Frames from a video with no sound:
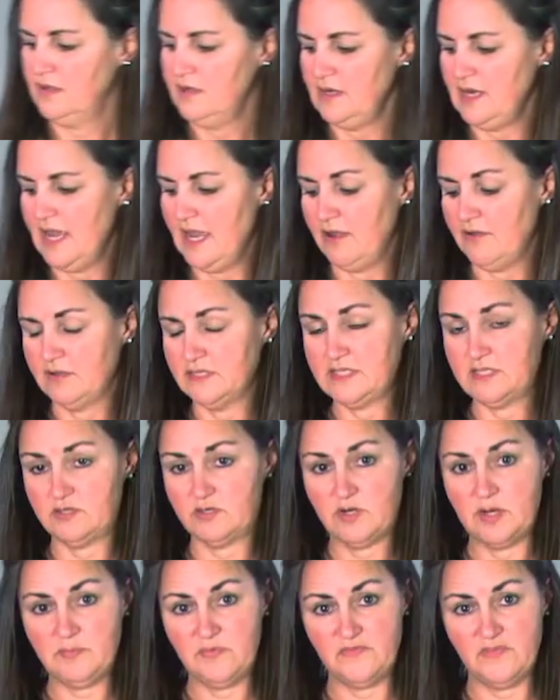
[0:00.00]
Now,
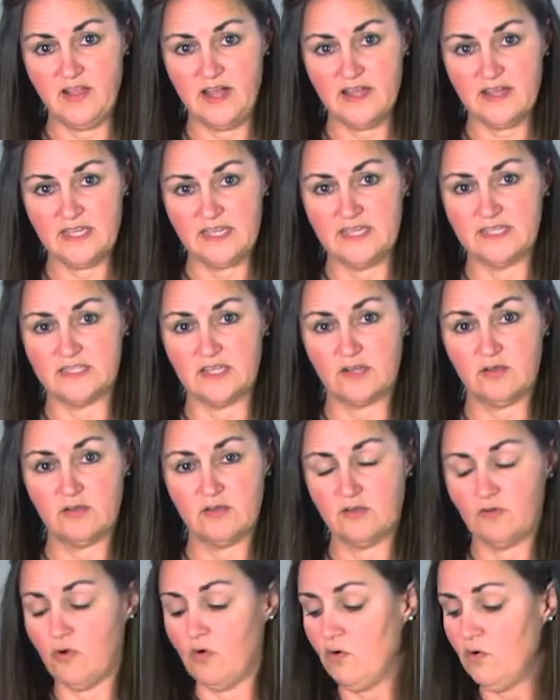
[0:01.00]
strip flock is a
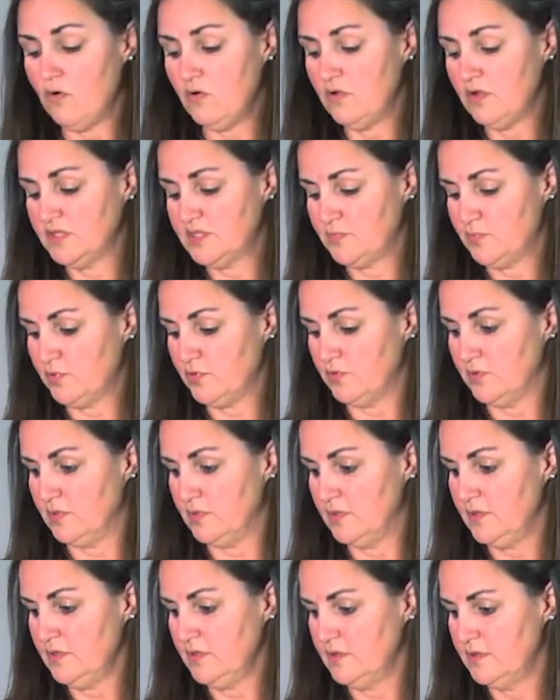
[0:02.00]
cold
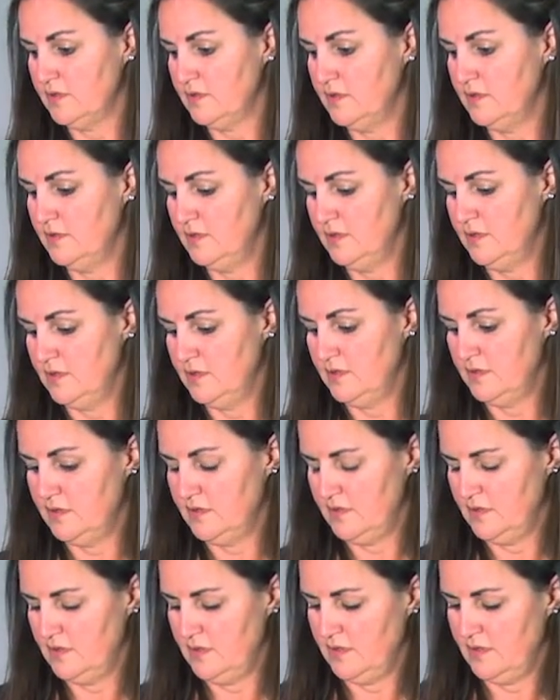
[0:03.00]
pull,
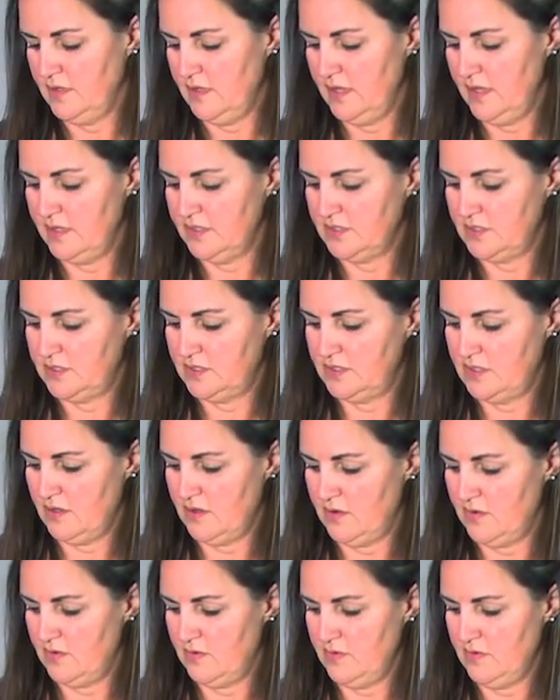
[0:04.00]

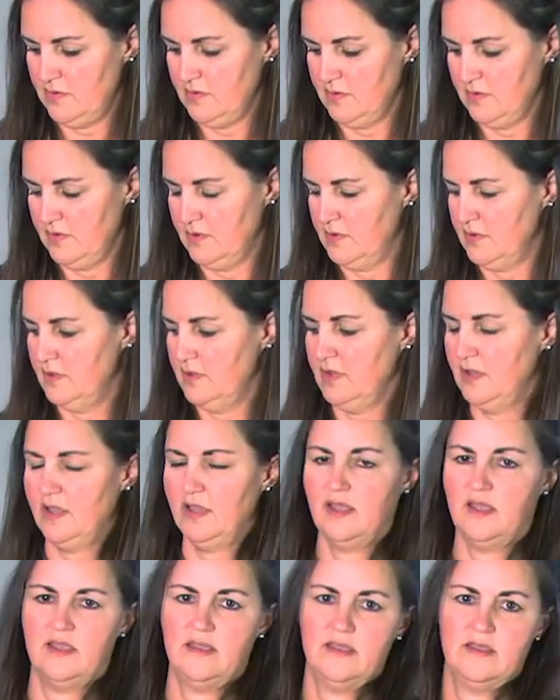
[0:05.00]
so
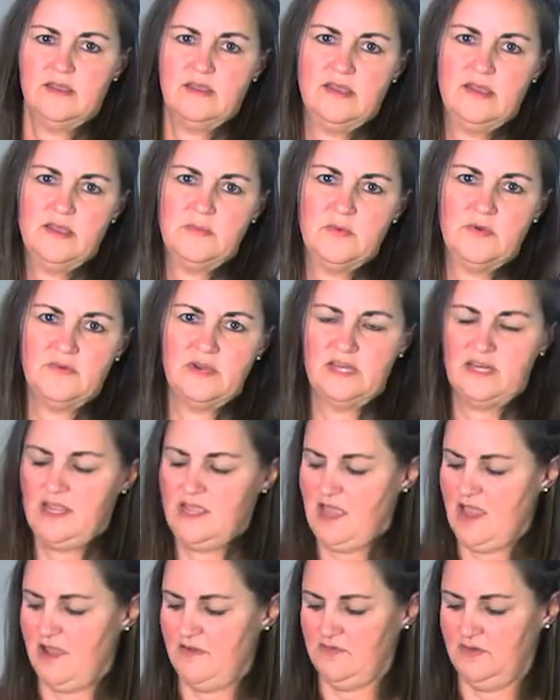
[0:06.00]
I'm going to
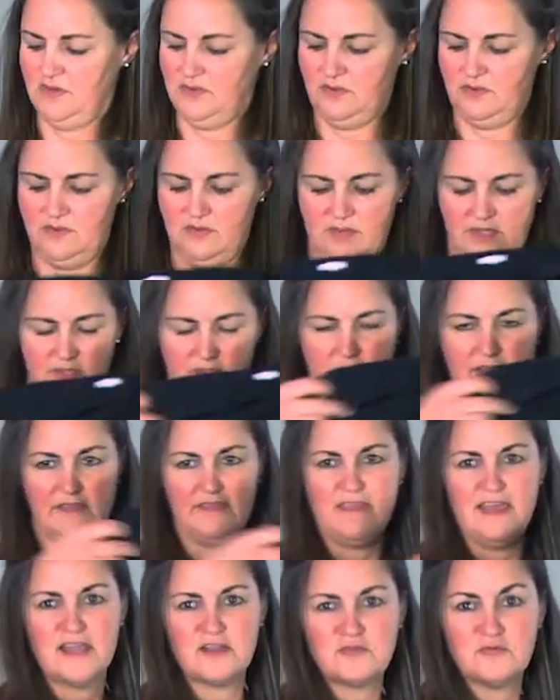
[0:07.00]
have to
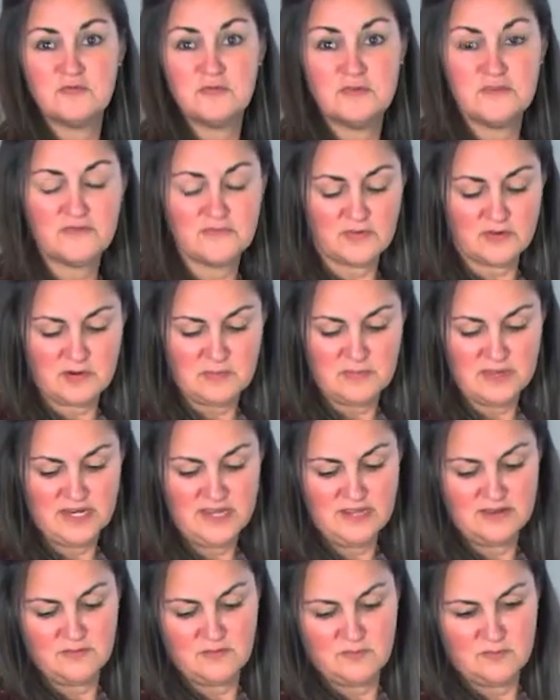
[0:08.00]
let that cool for a
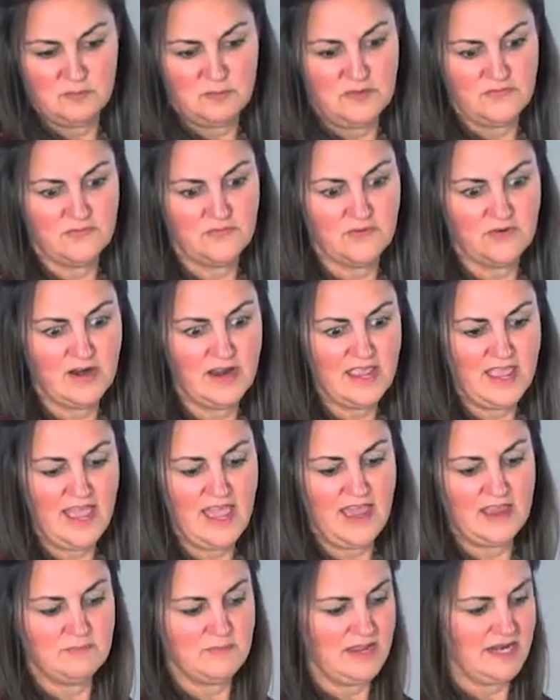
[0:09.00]
minute before I
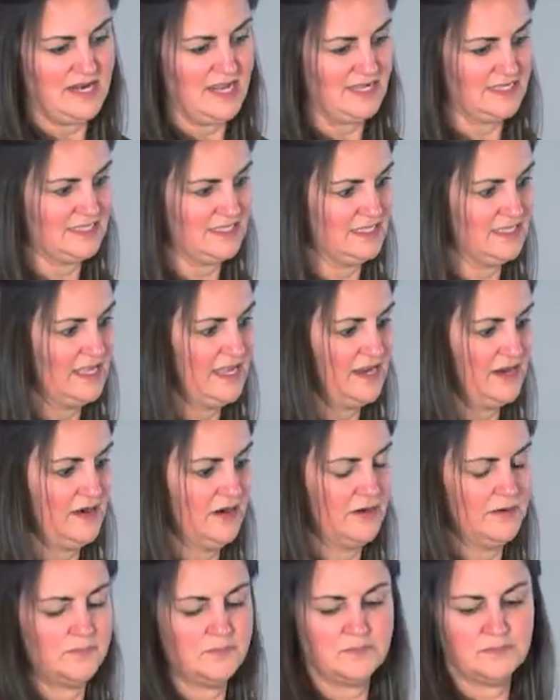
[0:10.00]
add my next
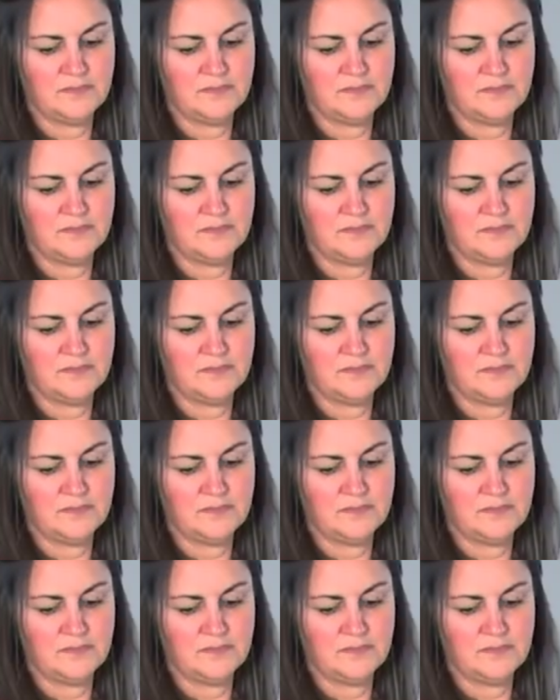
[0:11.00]
layer.